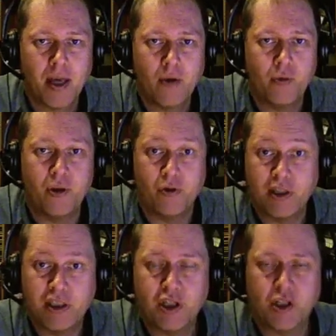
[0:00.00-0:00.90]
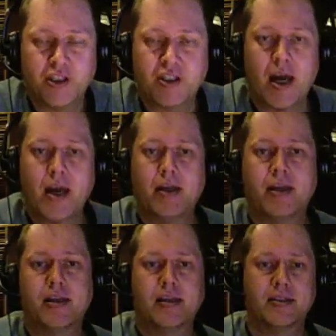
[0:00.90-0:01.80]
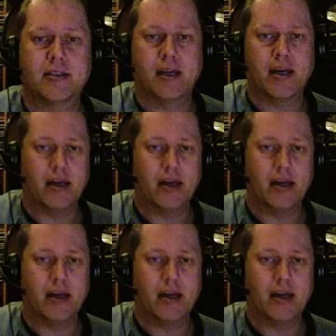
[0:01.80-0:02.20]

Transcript: with the original design, at least.